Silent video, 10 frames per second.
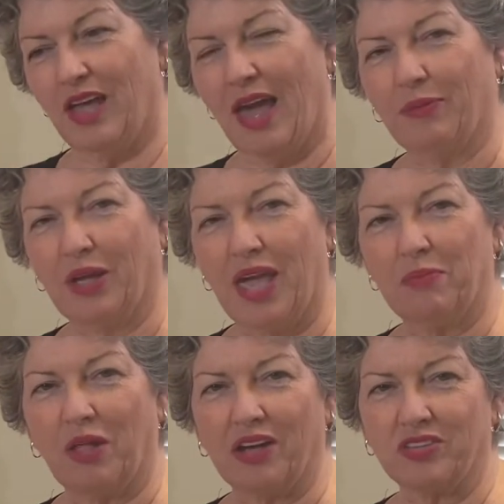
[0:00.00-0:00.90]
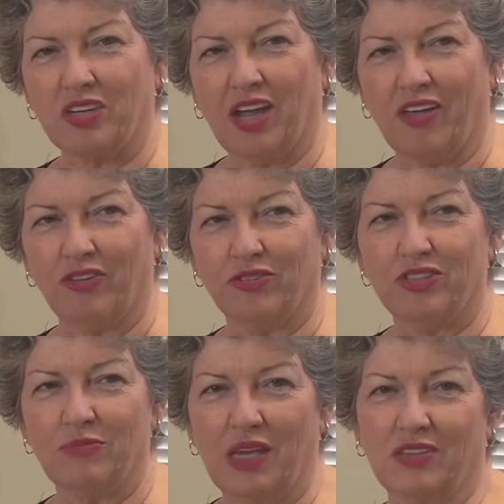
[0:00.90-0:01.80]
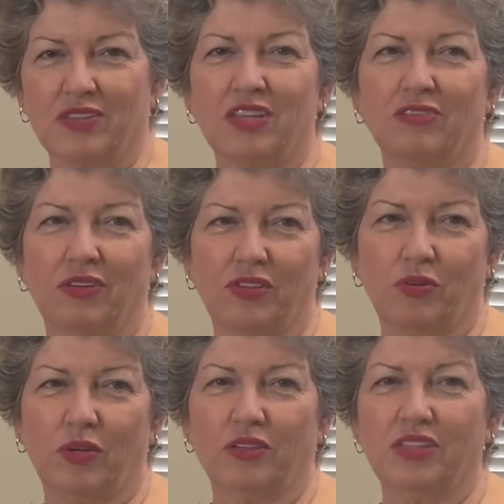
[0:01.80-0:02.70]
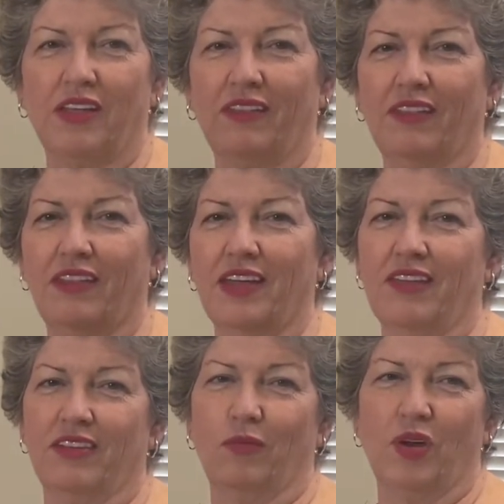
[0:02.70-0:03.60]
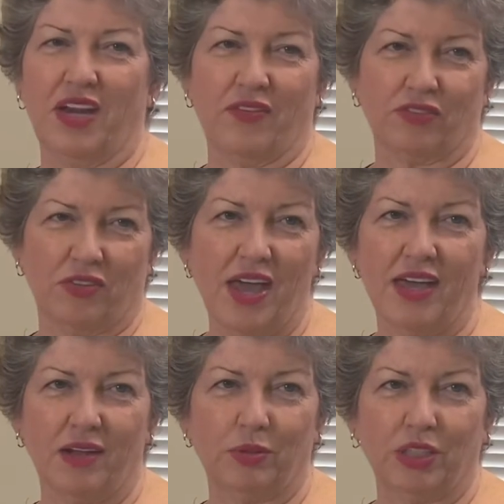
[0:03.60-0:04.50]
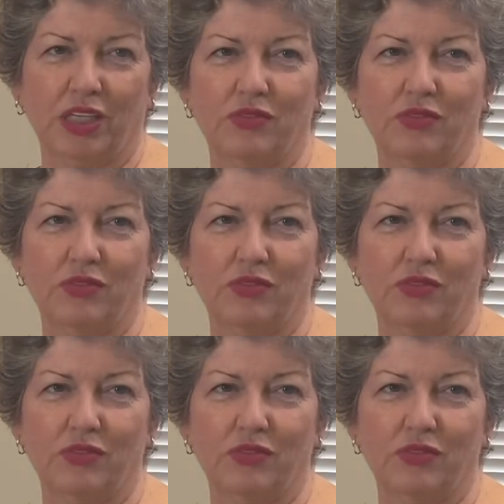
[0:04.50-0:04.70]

applique blocks together to make the center of the quilt, and then the one after that, I believe, is.